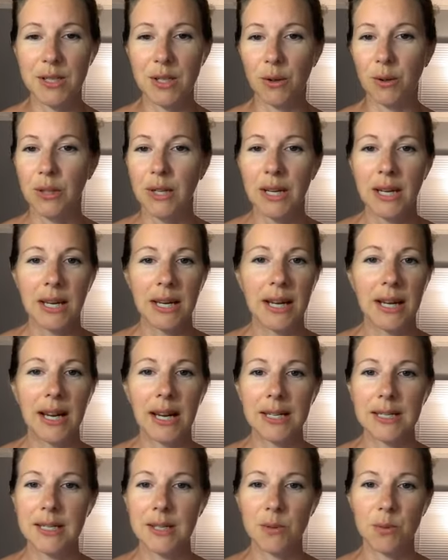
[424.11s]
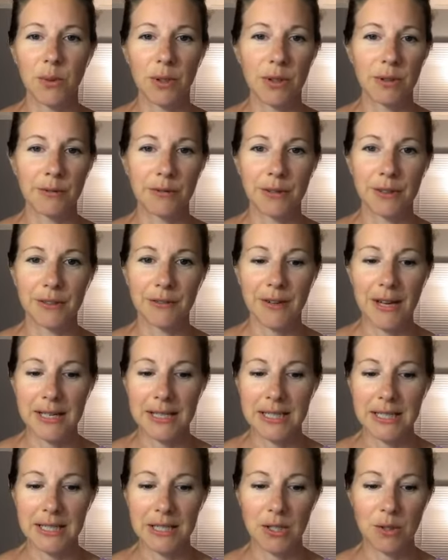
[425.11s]
So it has this wonderful
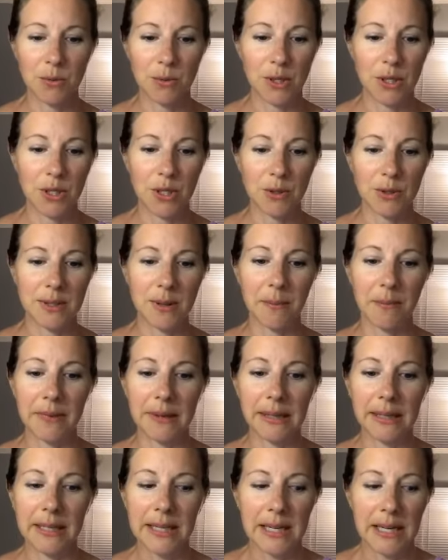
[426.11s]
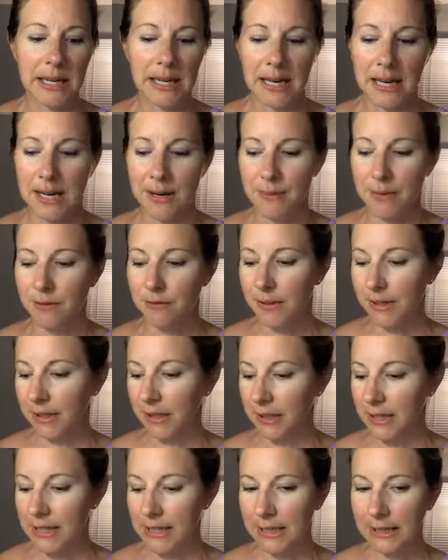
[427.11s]
effect. And you could use something
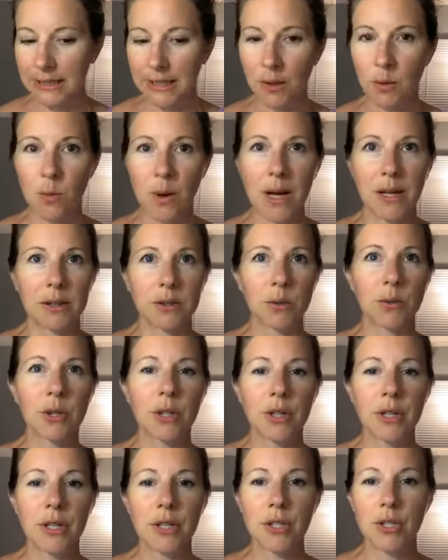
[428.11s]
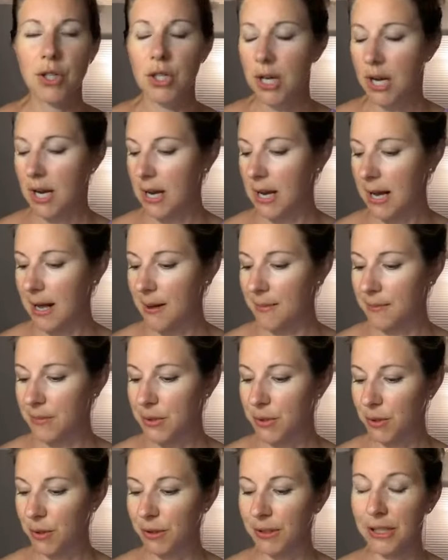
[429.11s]
invigorating like wild orange,
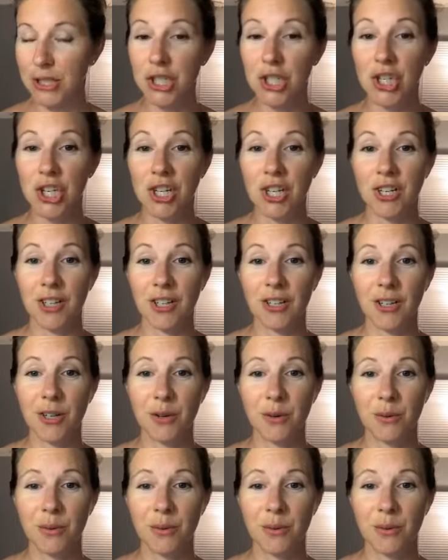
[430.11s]
certainly cheer.